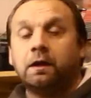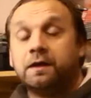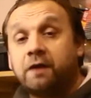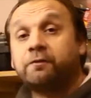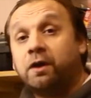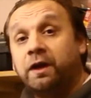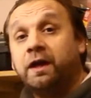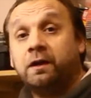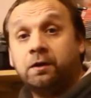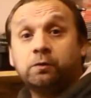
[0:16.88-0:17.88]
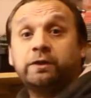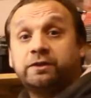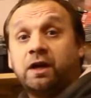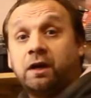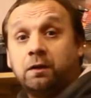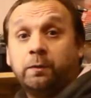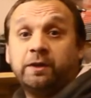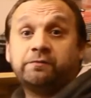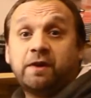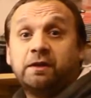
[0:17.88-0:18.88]
Now I've got here an old guitar
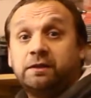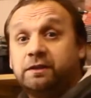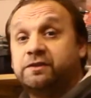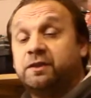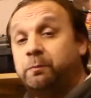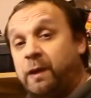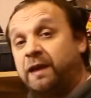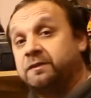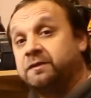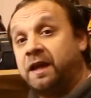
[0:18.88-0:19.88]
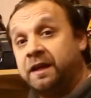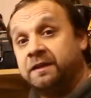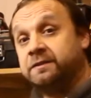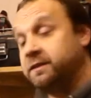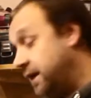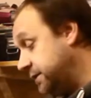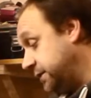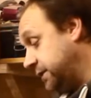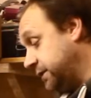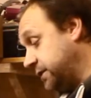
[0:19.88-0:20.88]
which frankly has seen better days. As
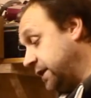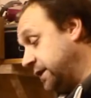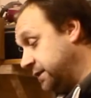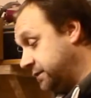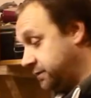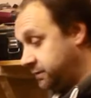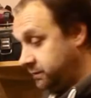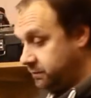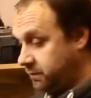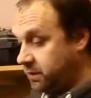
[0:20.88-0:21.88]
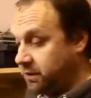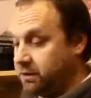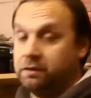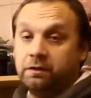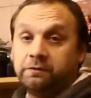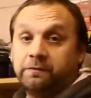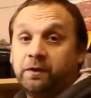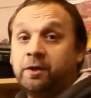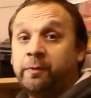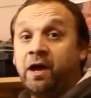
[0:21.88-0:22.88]
you can see, it's
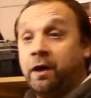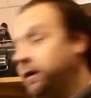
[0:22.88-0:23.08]
falling apart.